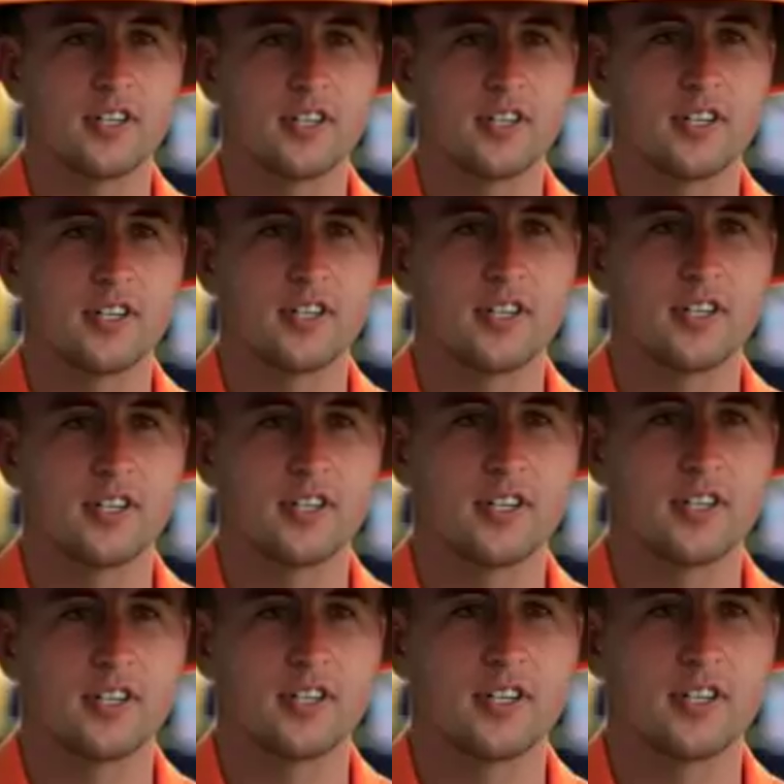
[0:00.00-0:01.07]

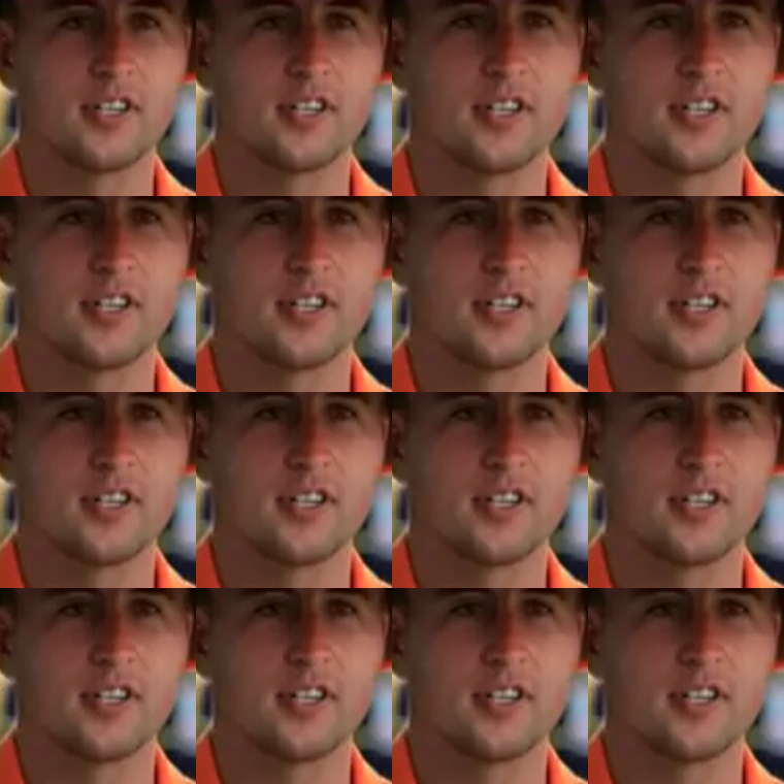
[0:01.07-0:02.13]

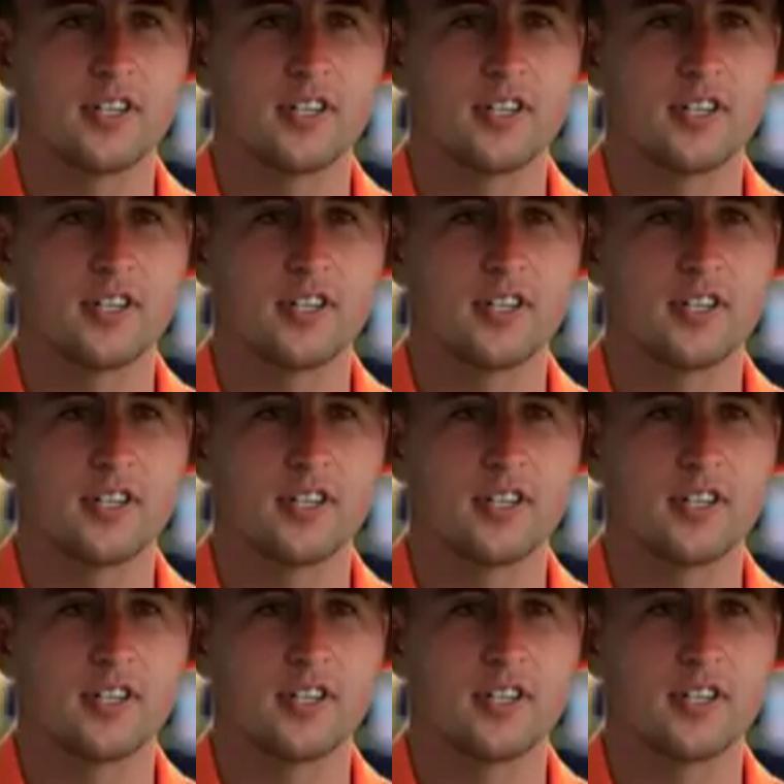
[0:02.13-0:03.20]

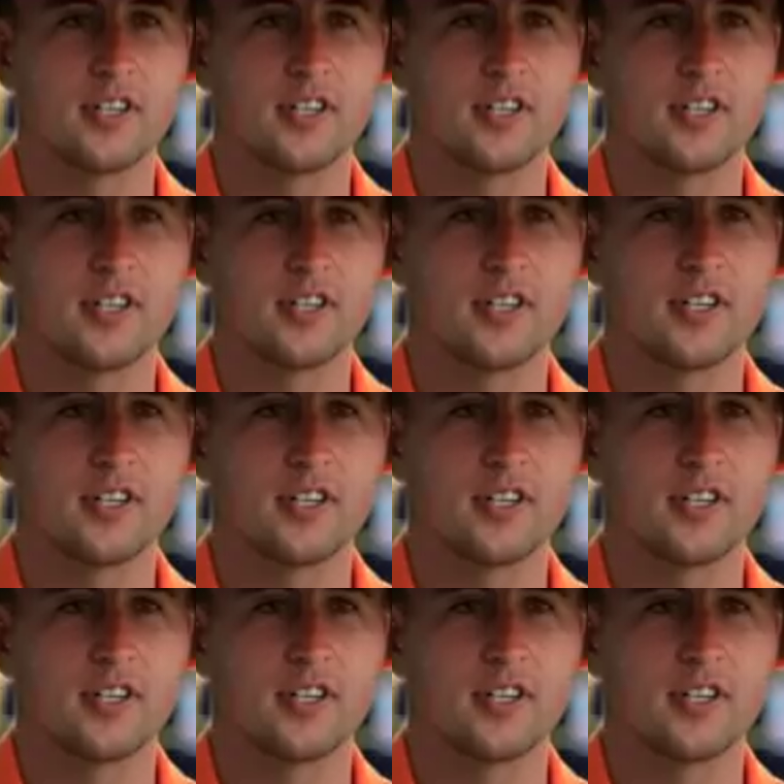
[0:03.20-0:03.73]
This person isn't speaking.